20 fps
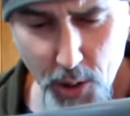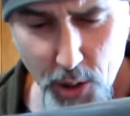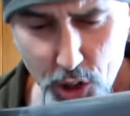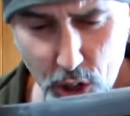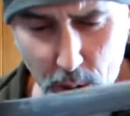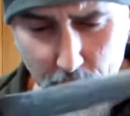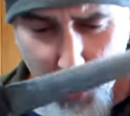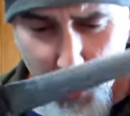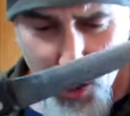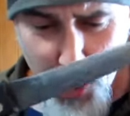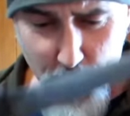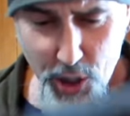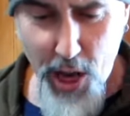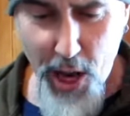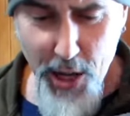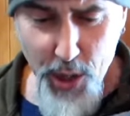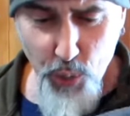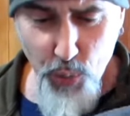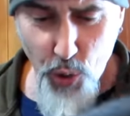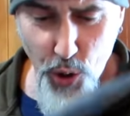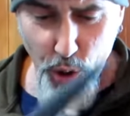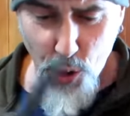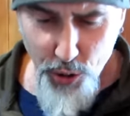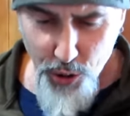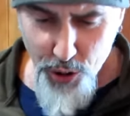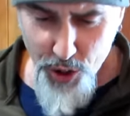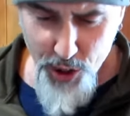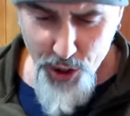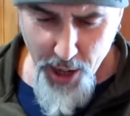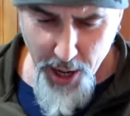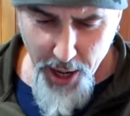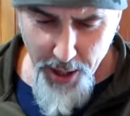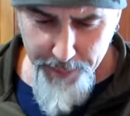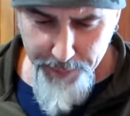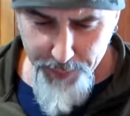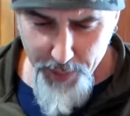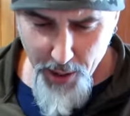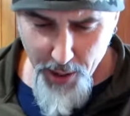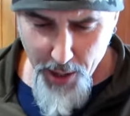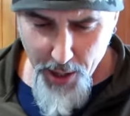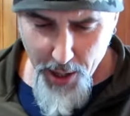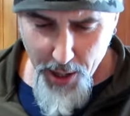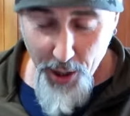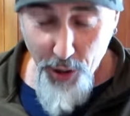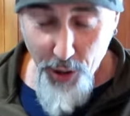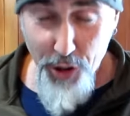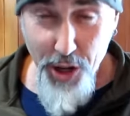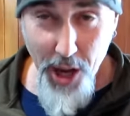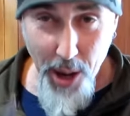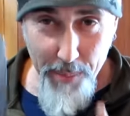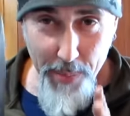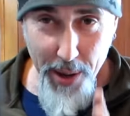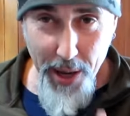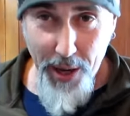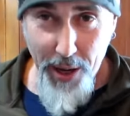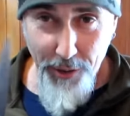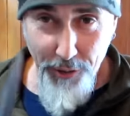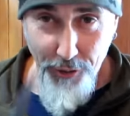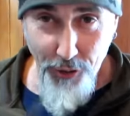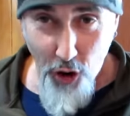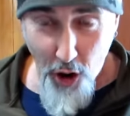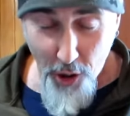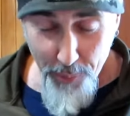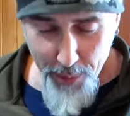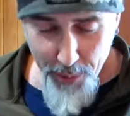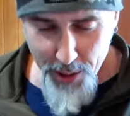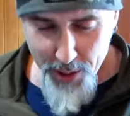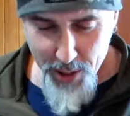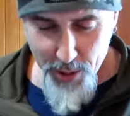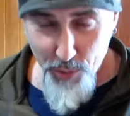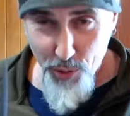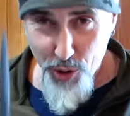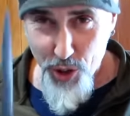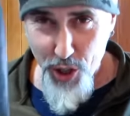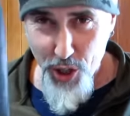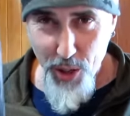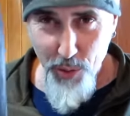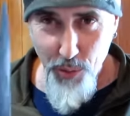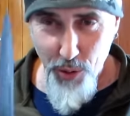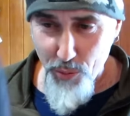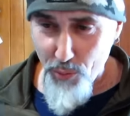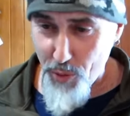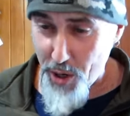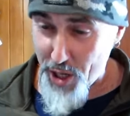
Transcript: So I'm going to start to work on this now, and I'll come back in 5 minutes and we'll see what,